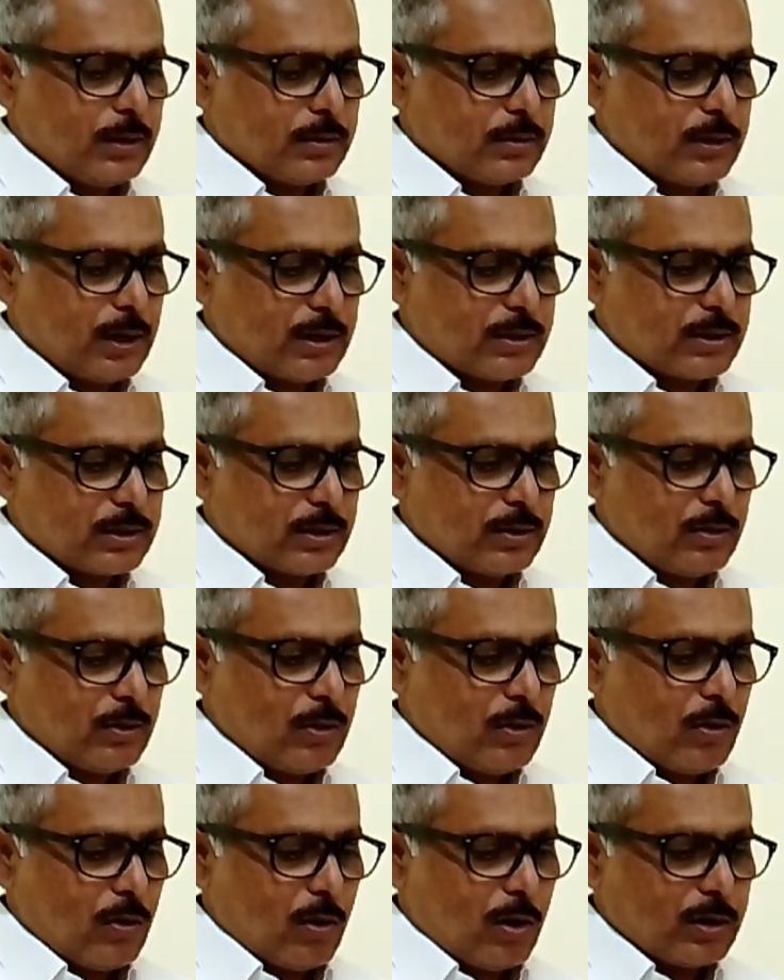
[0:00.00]
Thus,
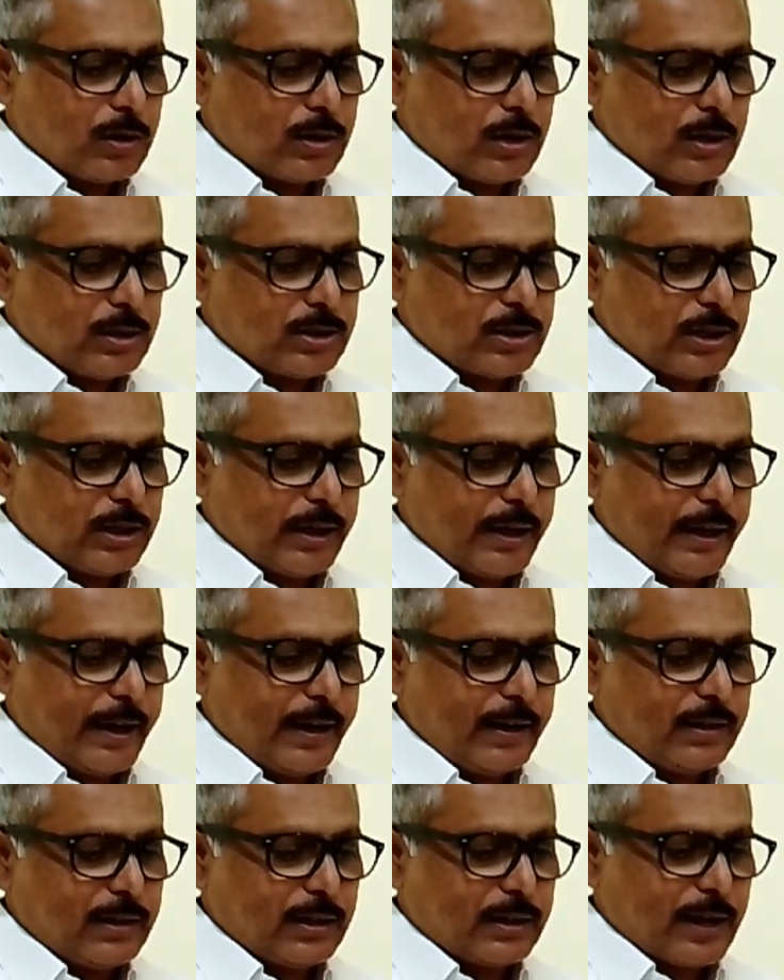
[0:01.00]
on
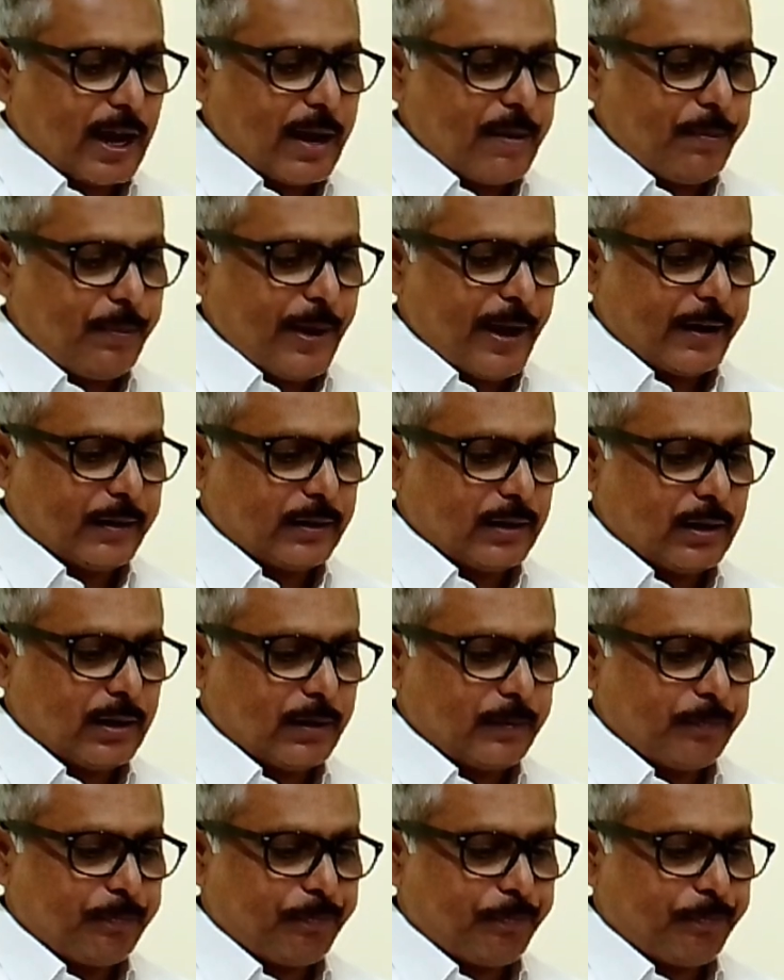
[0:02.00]
considering the time factor,